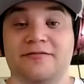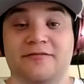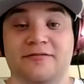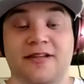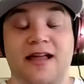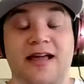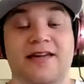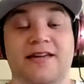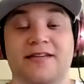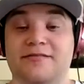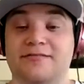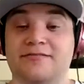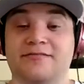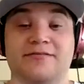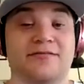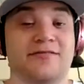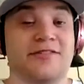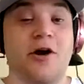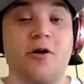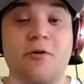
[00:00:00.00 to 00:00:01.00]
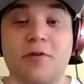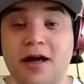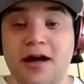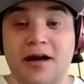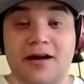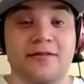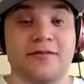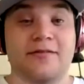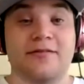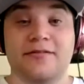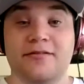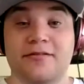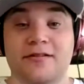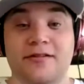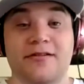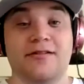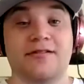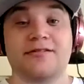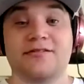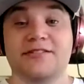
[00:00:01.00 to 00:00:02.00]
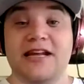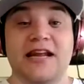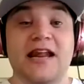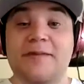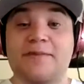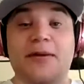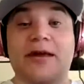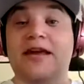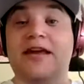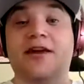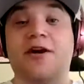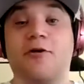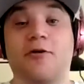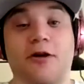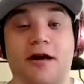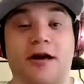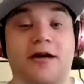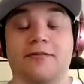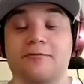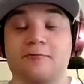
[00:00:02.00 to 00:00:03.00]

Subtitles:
like yoga, DDP yoga,